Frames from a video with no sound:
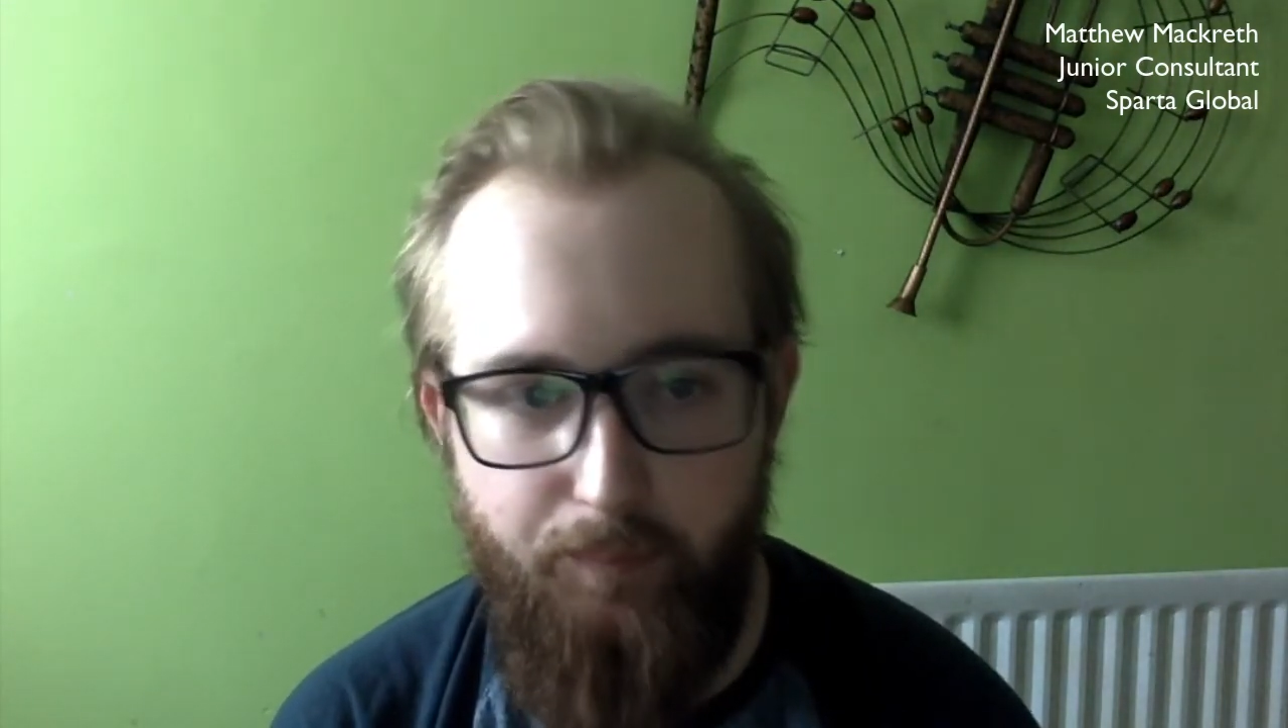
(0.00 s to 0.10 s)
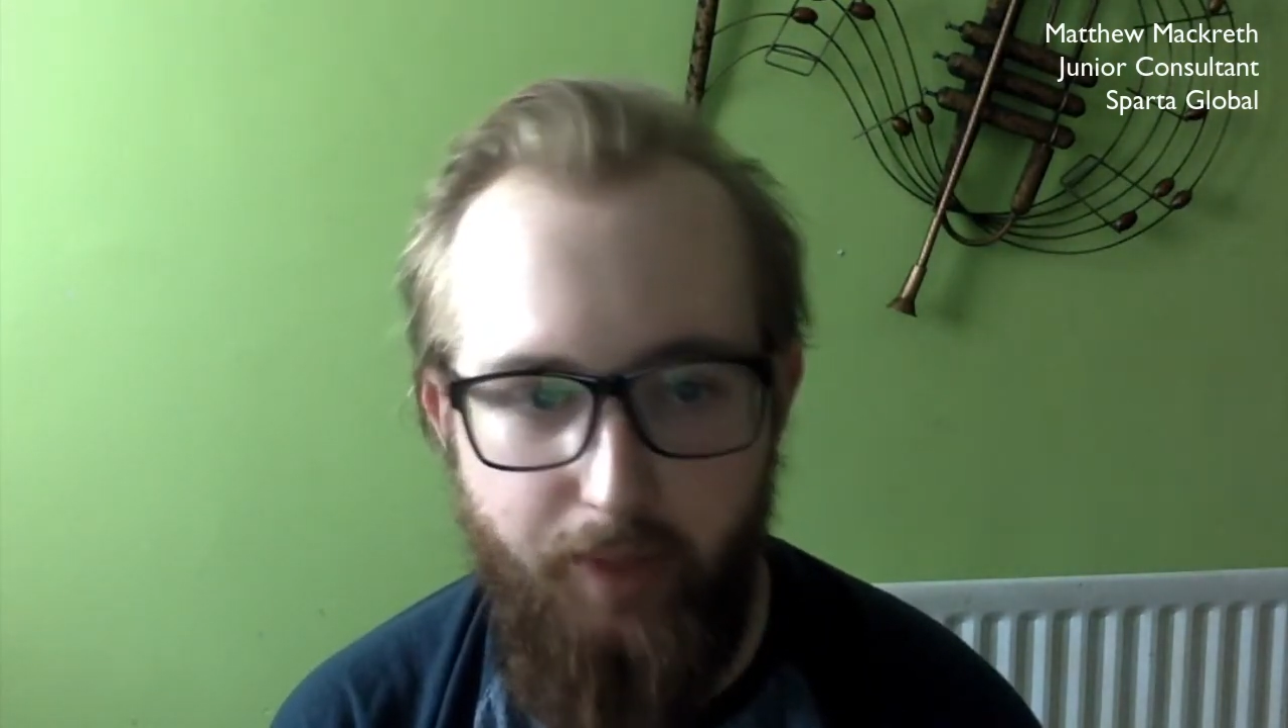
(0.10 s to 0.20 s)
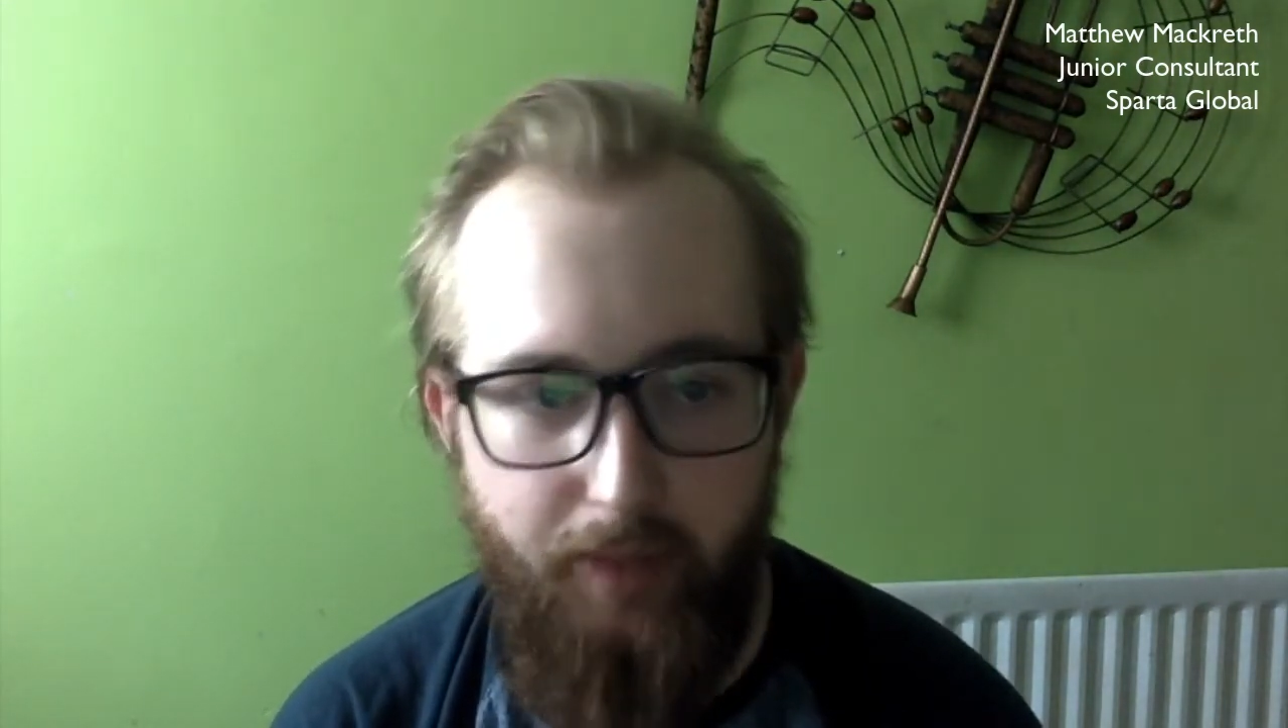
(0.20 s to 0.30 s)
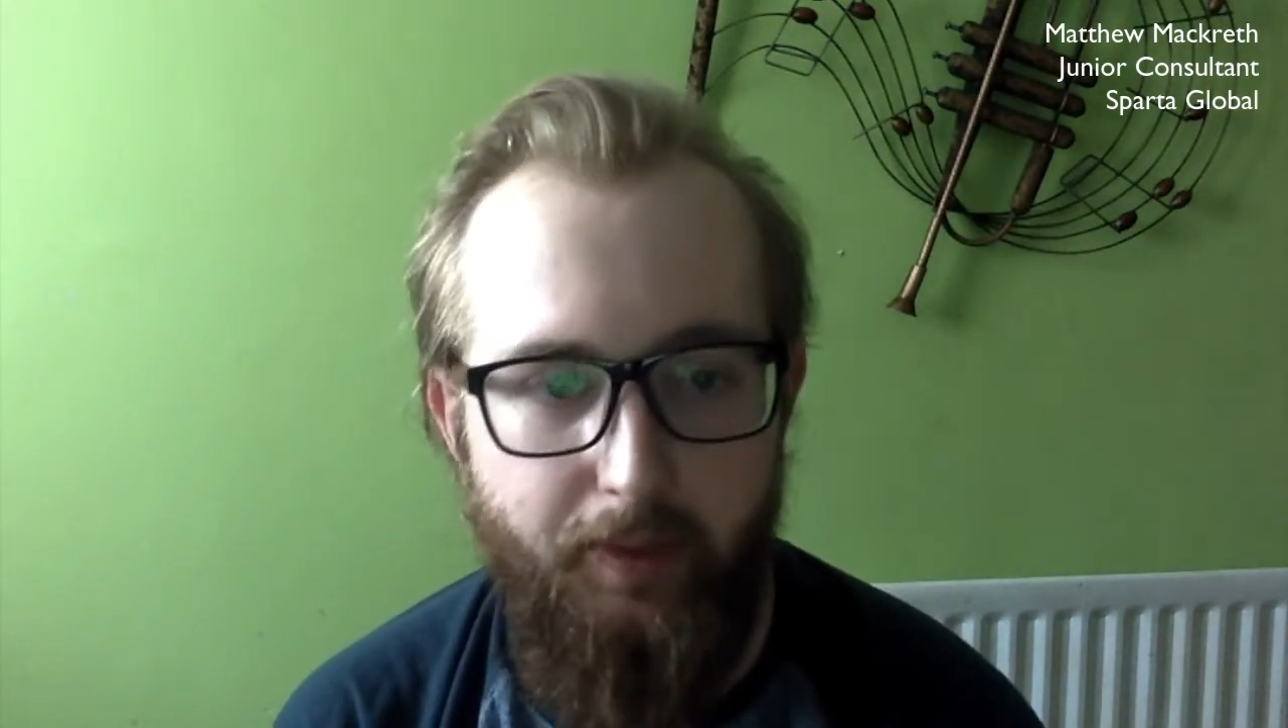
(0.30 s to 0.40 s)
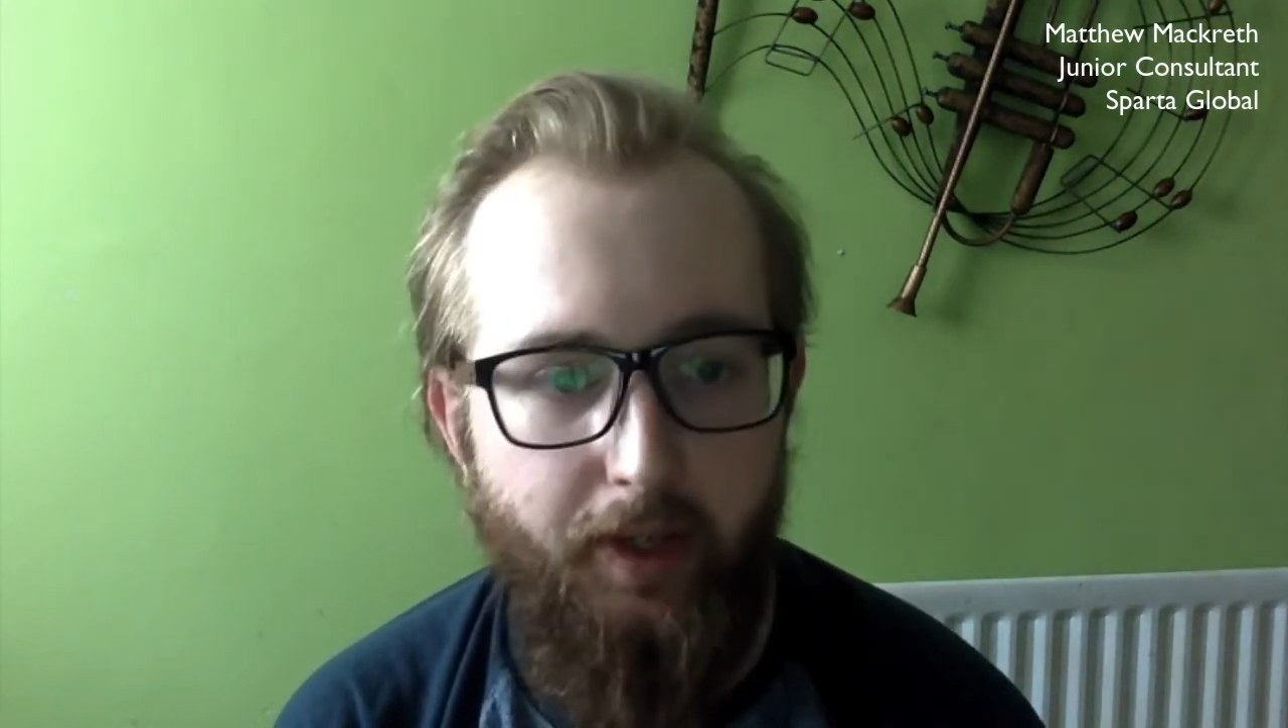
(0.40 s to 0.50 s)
bring up your